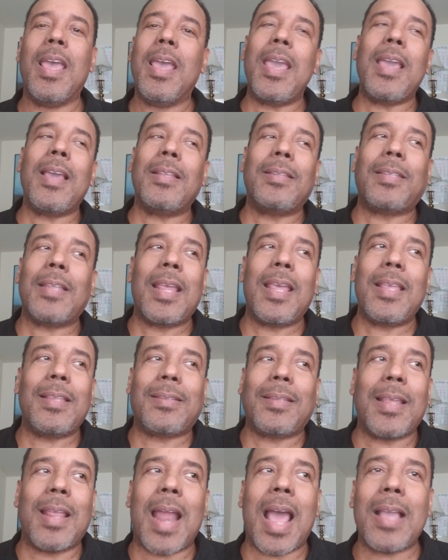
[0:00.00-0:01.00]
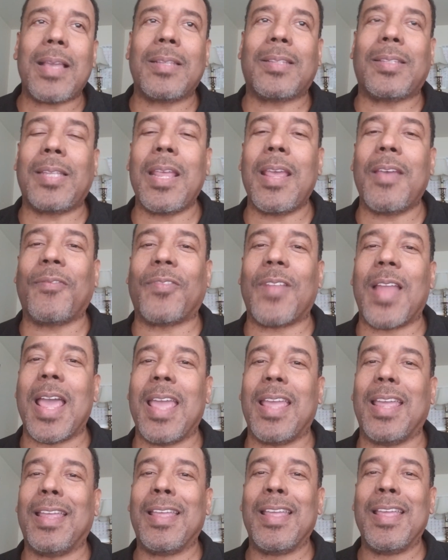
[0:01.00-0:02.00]
He just said, he said, I can see if
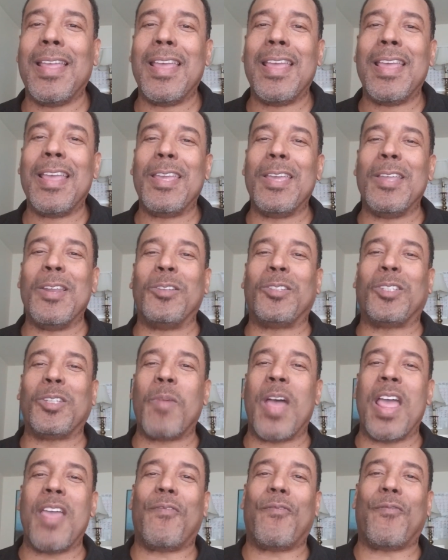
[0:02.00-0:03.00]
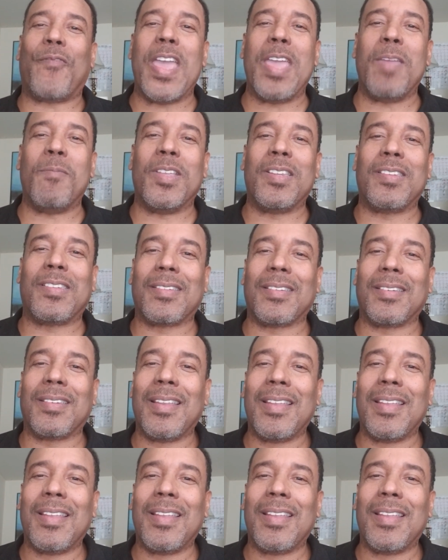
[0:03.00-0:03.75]
like, you know, somebody famous,